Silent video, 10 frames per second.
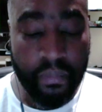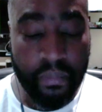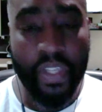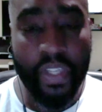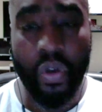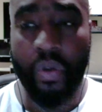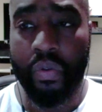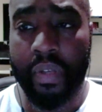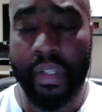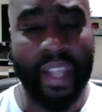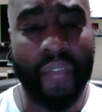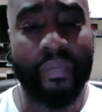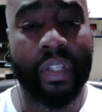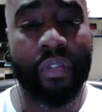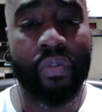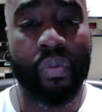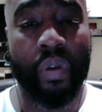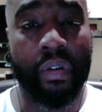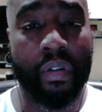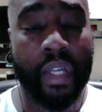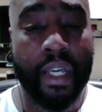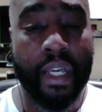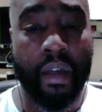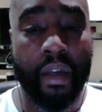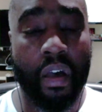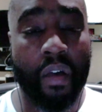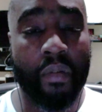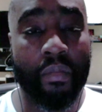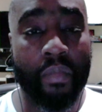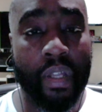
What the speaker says: so definitely do the work. Um,